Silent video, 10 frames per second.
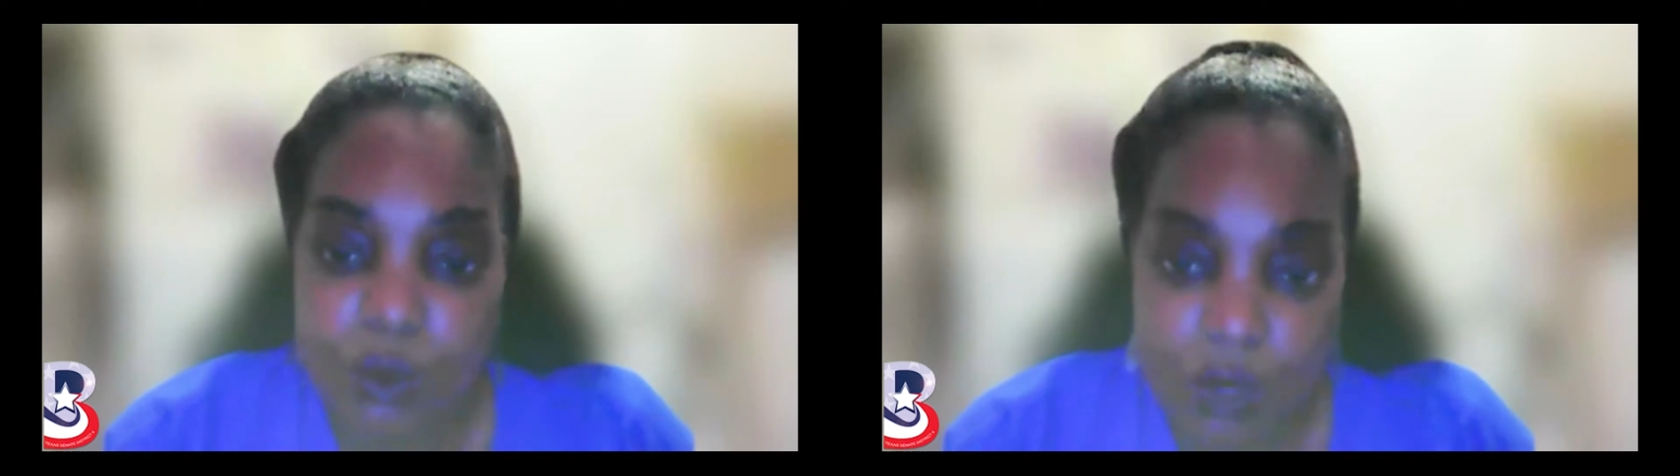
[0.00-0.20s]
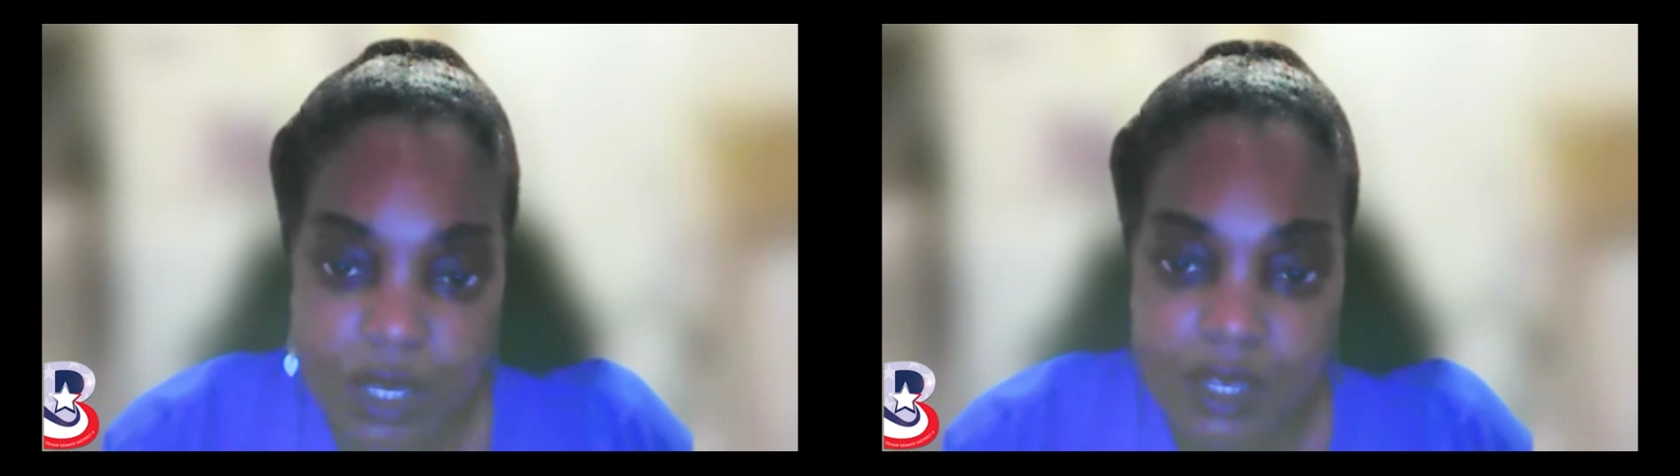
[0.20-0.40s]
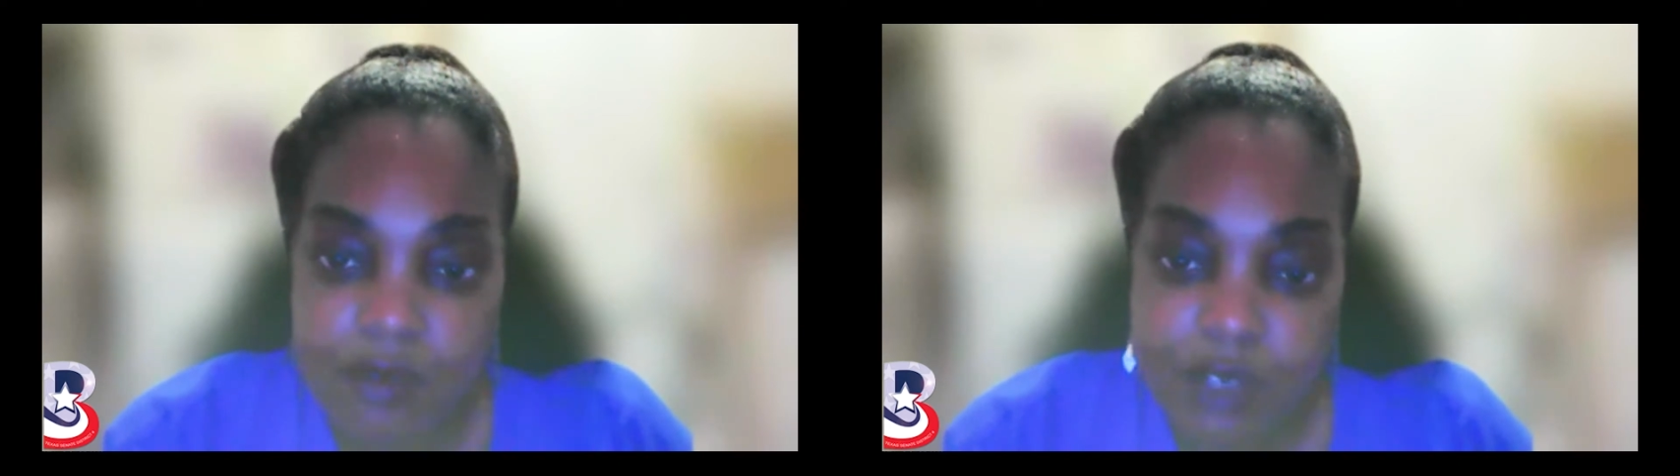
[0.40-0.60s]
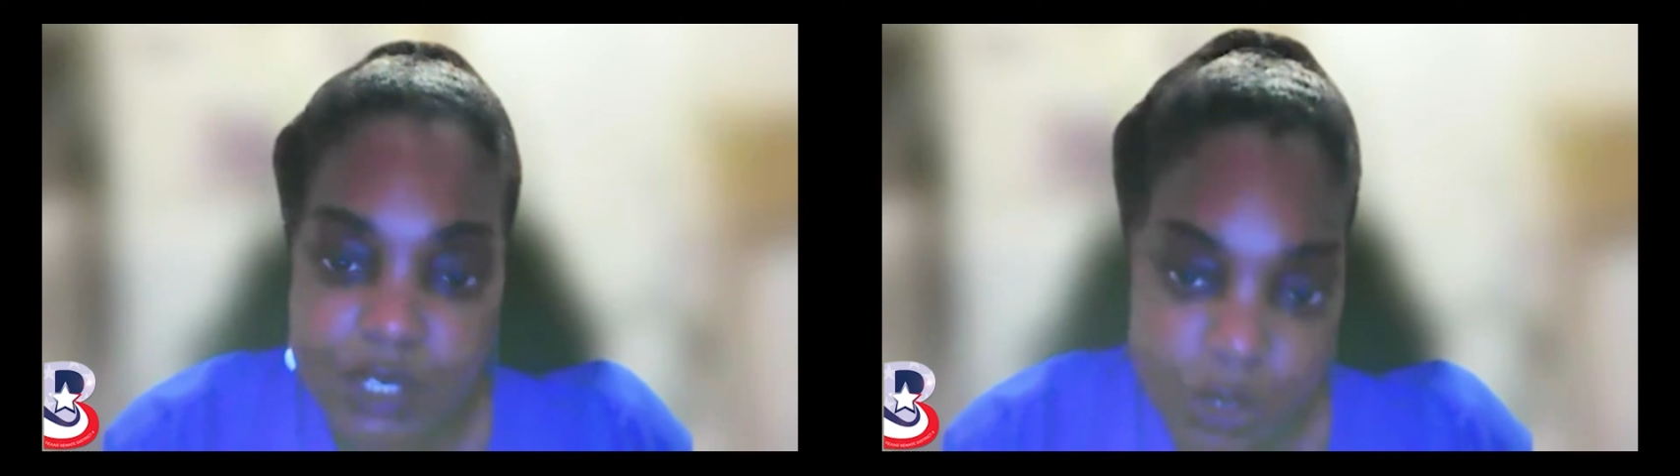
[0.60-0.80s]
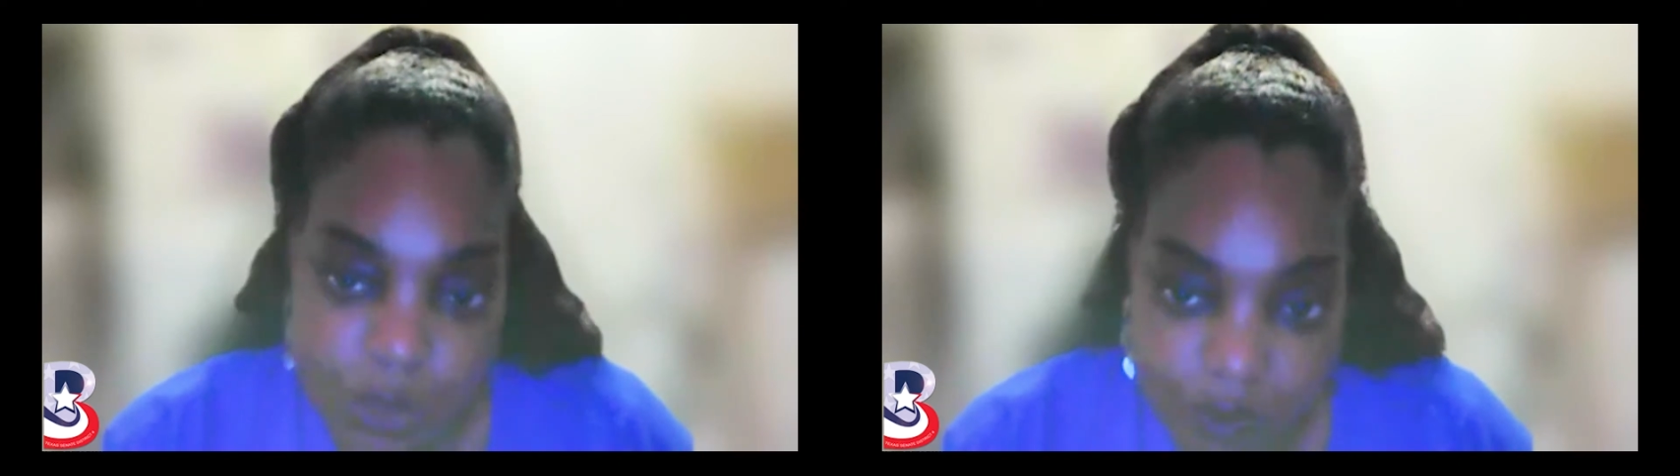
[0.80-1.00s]
run
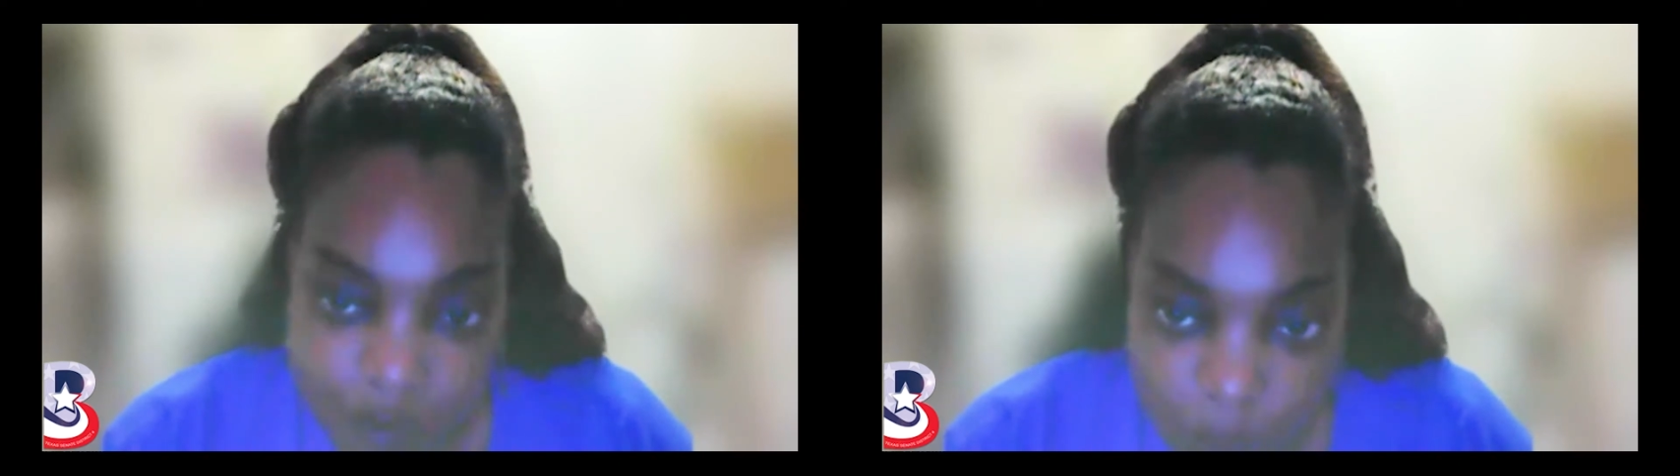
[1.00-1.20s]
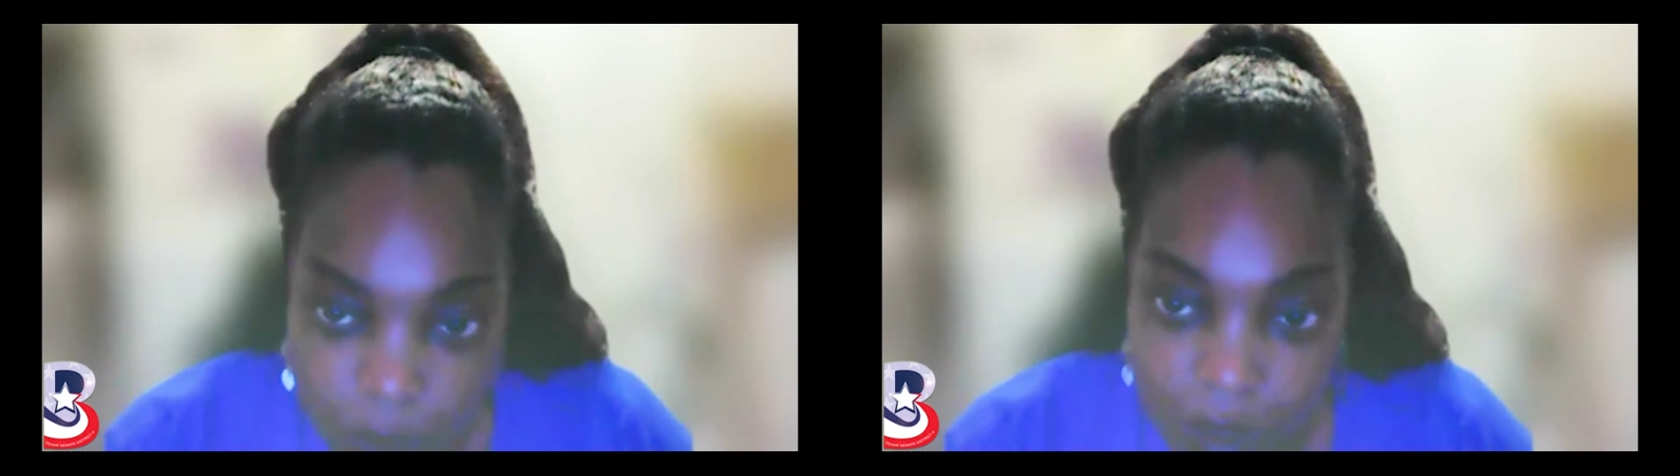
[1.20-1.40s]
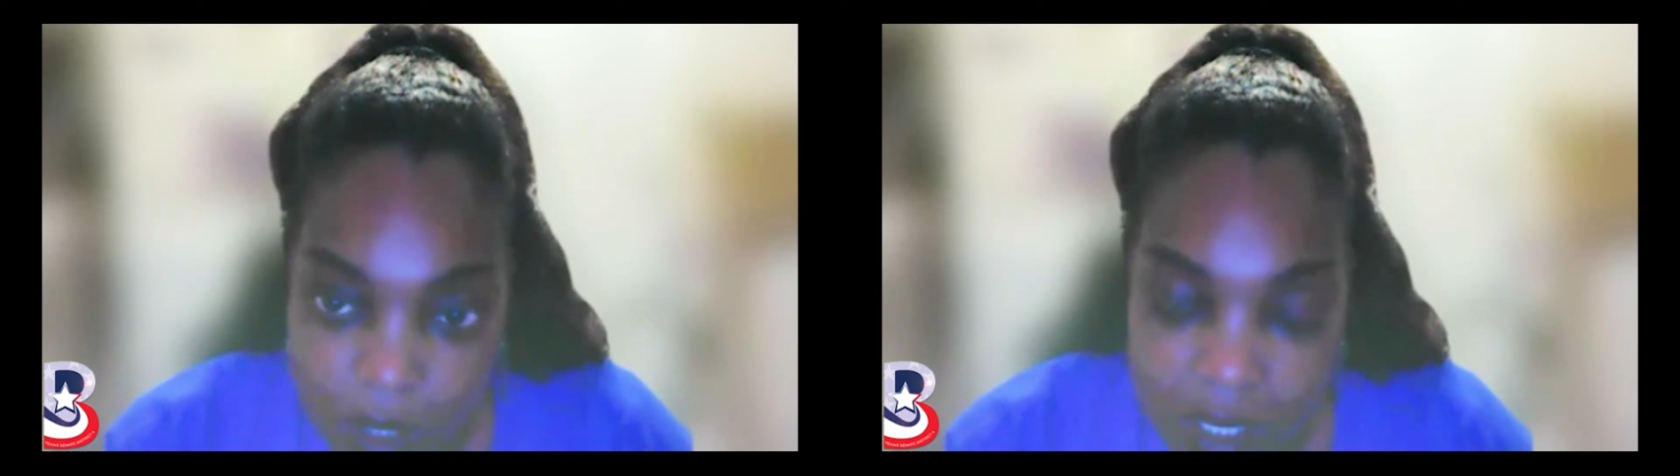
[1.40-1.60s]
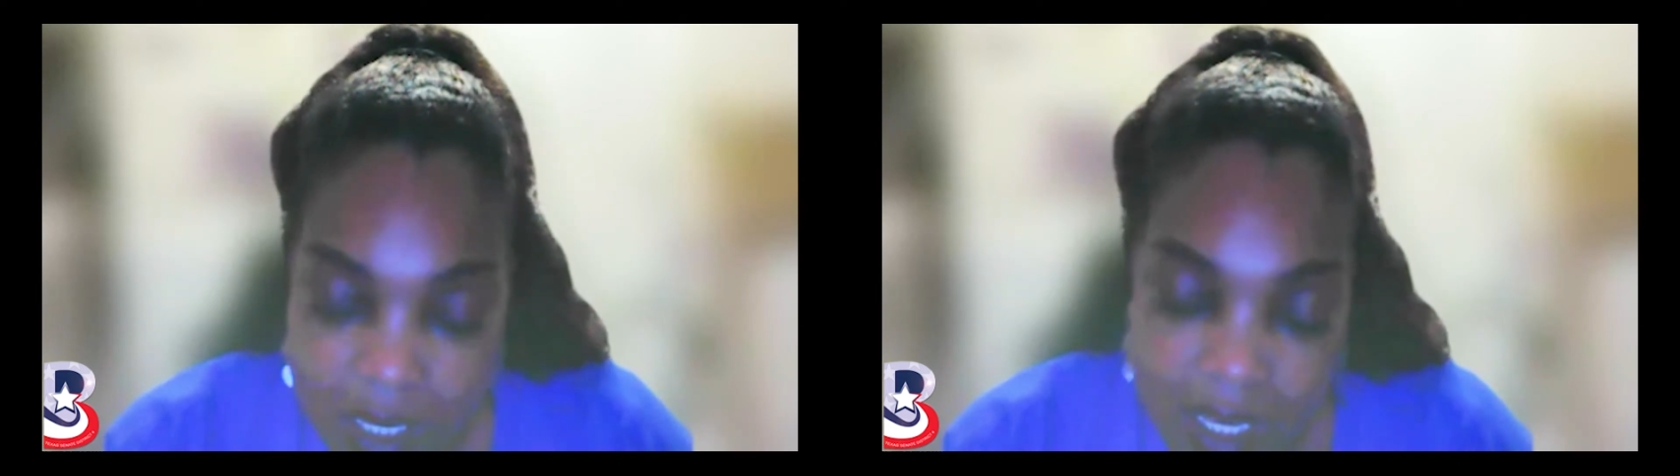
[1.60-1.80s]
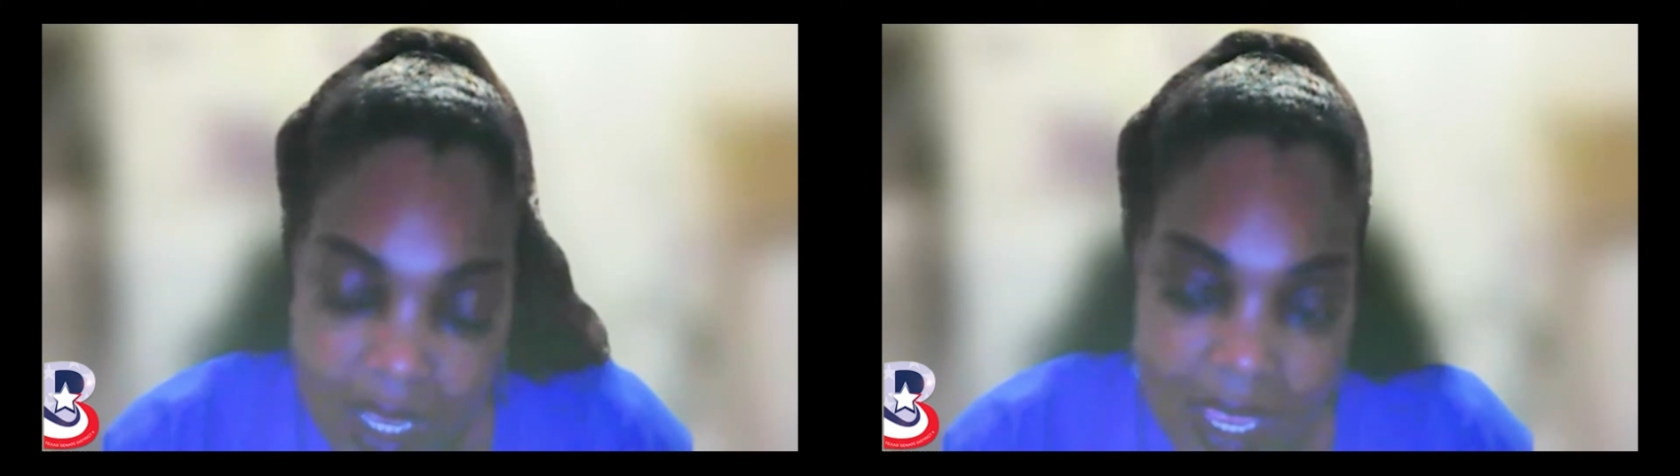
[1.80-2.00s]
for District 4